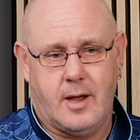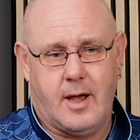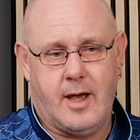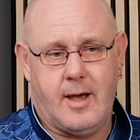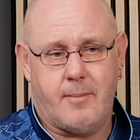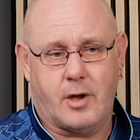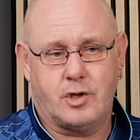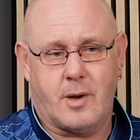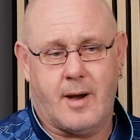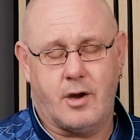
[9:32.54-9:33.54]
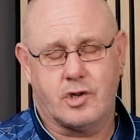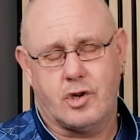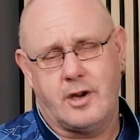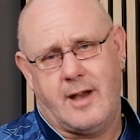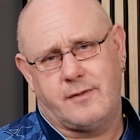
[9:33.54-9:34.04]
I used to go out on a
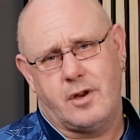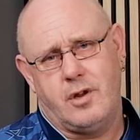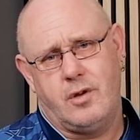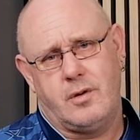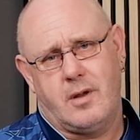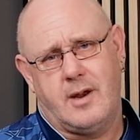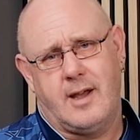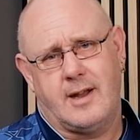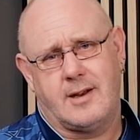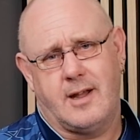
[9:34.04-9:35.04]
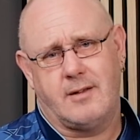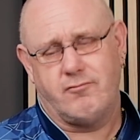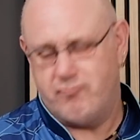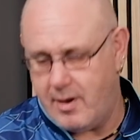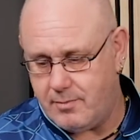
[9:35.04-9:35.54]
Sunday afternoon, and I had like
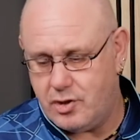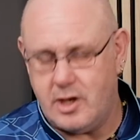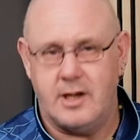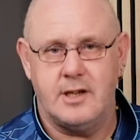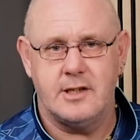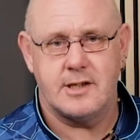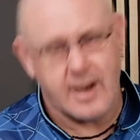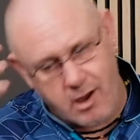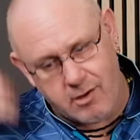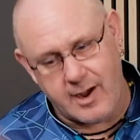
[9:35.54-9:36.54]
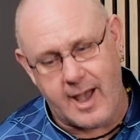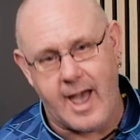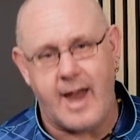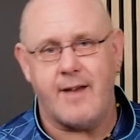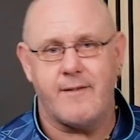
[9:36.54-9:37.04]
ripped jeans, long
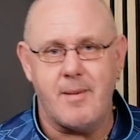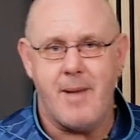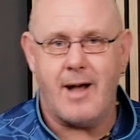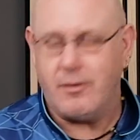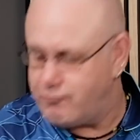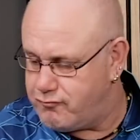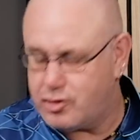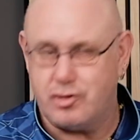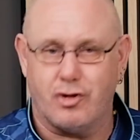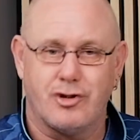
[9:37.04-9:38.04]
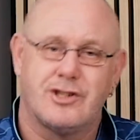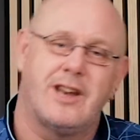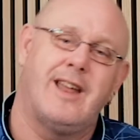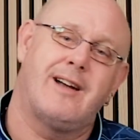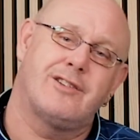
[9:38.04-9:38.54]
hair, heavy metal studs
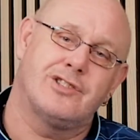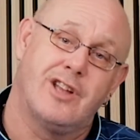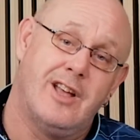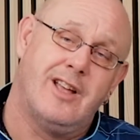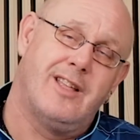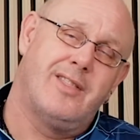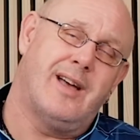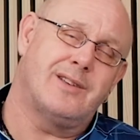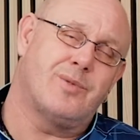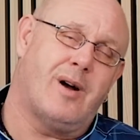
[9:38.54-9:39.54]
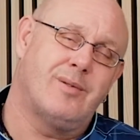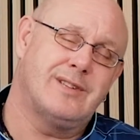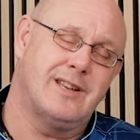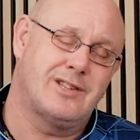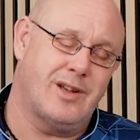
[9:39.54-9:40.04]
and that, because that's what I was
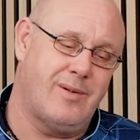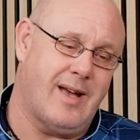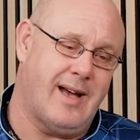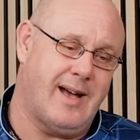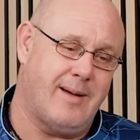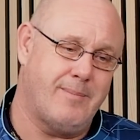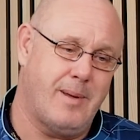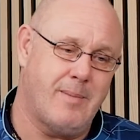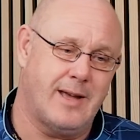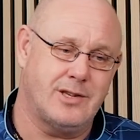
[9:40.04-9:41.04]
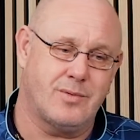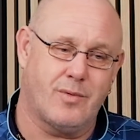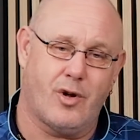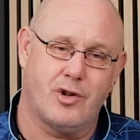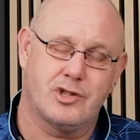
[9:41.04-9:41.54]
into. My mates
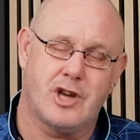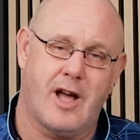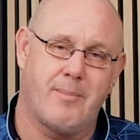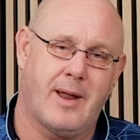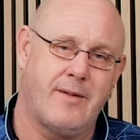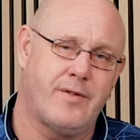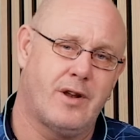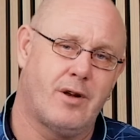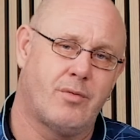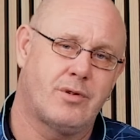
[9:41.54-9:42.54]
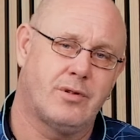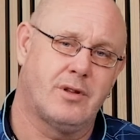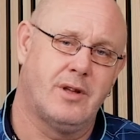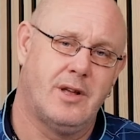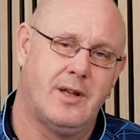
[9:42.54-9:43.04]
all started playing for the
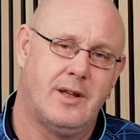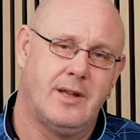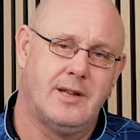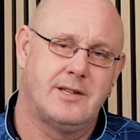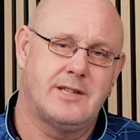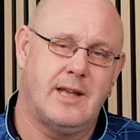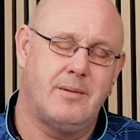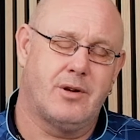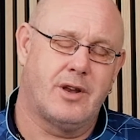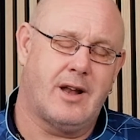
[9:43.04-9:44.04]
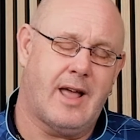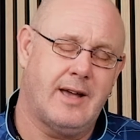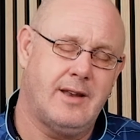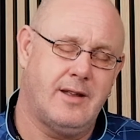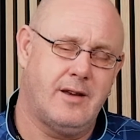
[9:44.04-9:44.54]
local team called the
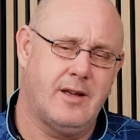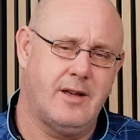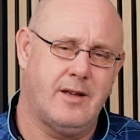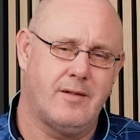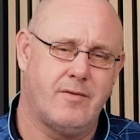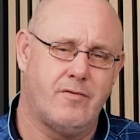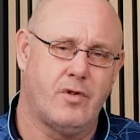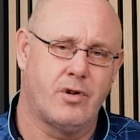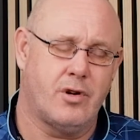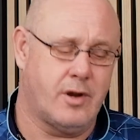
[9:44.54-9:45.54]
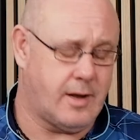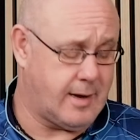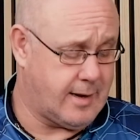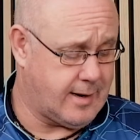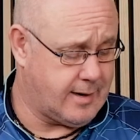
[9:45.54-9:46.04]
Lion in Runcorn,
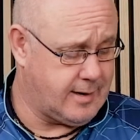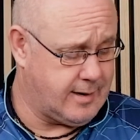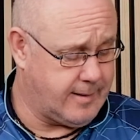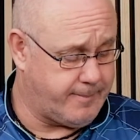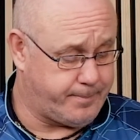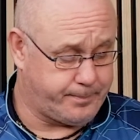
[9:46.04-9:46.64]
and